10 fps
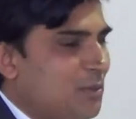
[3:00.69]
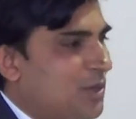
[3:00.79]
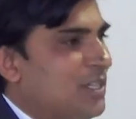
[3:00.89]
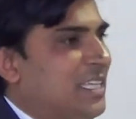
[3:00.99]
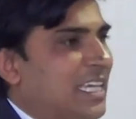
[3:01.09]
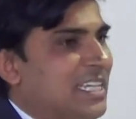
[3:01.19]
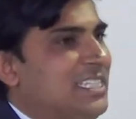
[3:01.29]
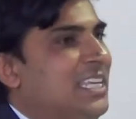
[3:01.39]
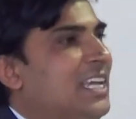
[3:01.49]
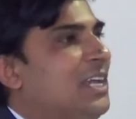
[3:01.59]
because he
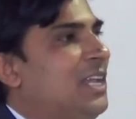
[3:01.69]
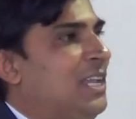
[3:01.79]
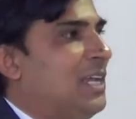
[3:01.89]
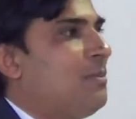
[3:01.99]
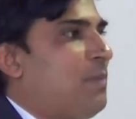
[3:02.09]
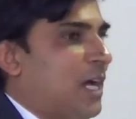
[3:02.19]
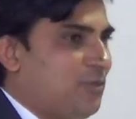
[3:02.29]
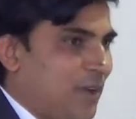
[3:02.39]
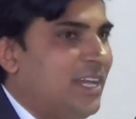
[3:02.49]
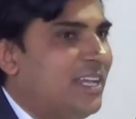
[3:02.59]
is the real
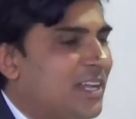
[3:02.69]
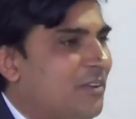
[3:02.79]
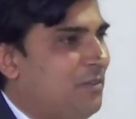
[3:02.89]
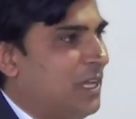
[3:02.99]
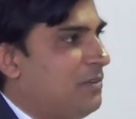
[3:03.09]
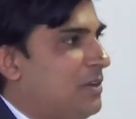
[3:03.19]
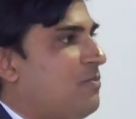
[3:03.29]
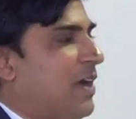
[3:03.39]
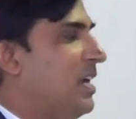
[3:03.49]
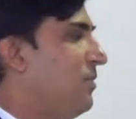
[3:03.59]
pathfinder. Wherever
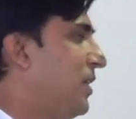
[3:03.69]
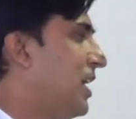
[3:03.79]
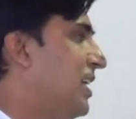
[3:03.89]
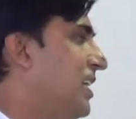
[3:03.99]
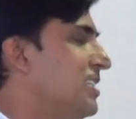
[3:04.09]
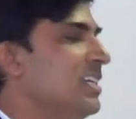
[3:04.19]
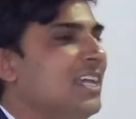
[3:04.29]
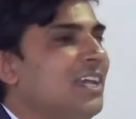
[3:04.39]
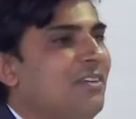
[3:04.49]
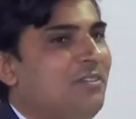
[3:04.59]
we find
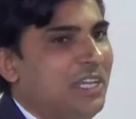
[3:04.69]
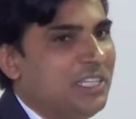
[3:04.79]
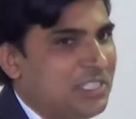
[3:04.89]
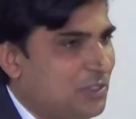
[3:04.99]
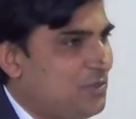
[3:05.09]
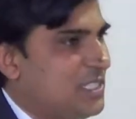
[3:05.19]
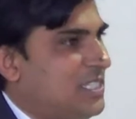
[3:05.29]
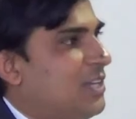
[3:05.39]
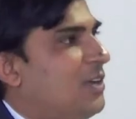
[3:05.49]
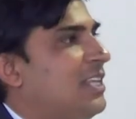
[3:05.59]
difficulties, we discuss with
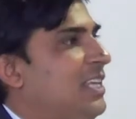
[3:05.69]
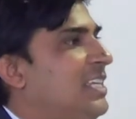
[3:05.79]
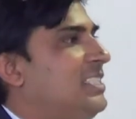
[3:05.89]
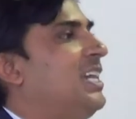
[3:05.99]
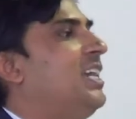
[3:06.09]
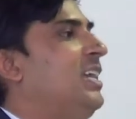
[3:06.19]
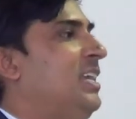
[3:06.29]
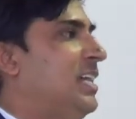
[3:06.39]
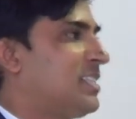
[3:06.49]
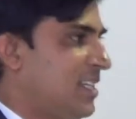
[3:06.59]
sir, or he say,
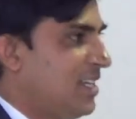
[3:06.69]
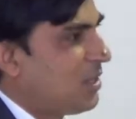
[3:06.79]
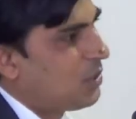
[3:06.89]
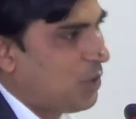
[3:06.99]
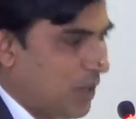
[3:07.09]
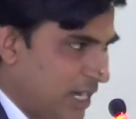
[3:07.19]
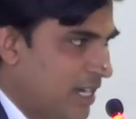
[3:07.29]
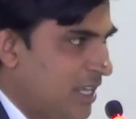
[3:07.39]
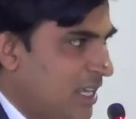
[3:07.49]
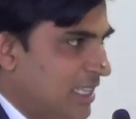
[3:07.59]
yes, go
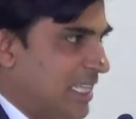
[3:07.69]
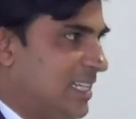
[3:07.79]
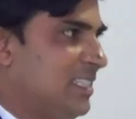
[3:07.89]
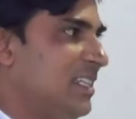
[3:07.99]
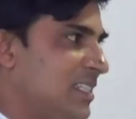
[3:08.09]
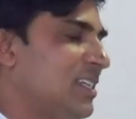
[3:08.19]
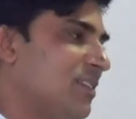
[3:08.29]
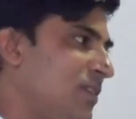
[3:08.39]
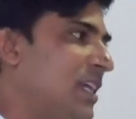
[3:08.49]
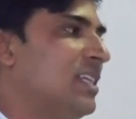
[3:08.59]
ahead. That is the
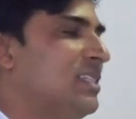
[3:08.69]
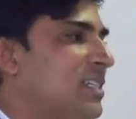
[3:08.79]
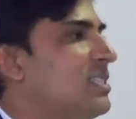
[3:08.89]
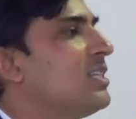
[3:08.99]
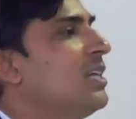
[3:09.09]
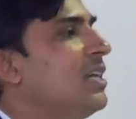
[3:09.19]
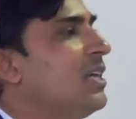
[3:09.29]
reason we can just,